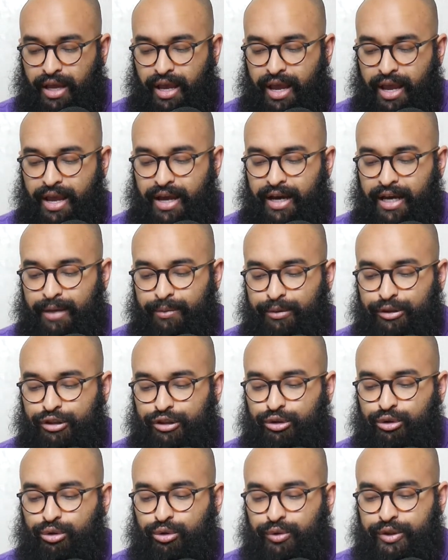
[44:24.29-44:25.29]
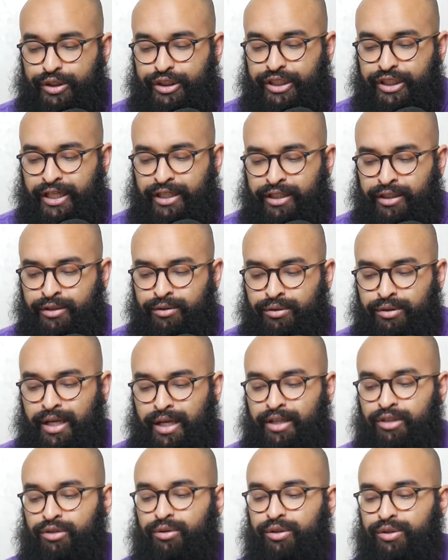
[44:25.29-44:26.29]
AI imaging tool really checks
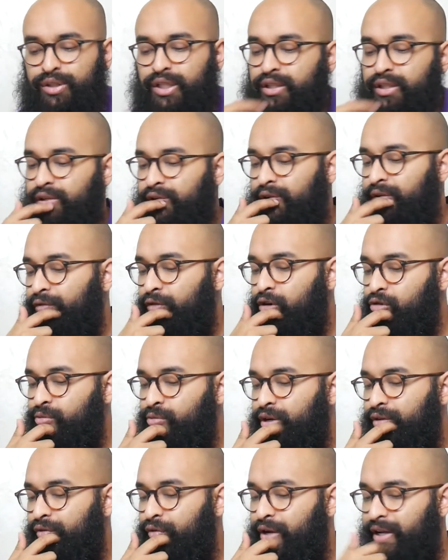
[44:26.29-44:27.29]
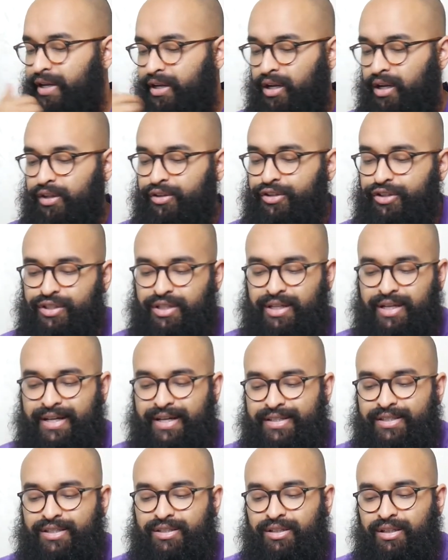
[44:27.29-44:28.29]
x-rays without the involvement of radiologists.
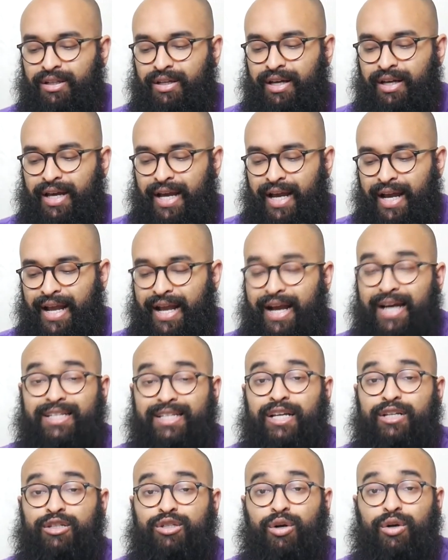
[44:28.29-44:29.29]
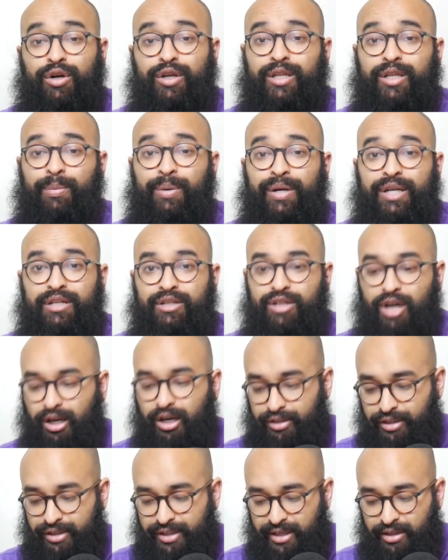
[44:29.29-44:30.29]
Nice. AI is getting so good they're putting
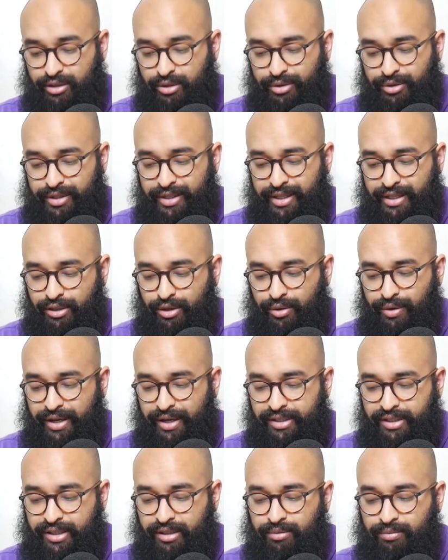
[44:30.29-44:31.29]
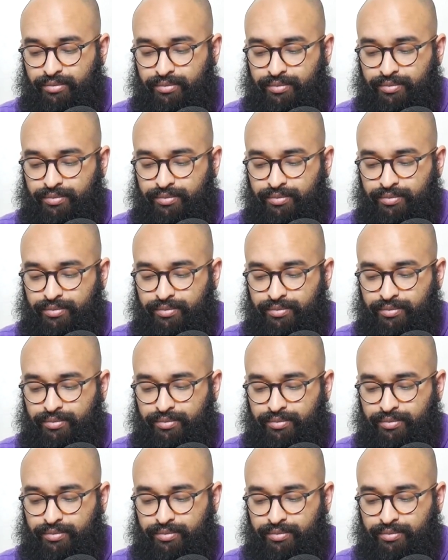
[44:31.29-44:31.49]
doctors out of duty. That's crazy.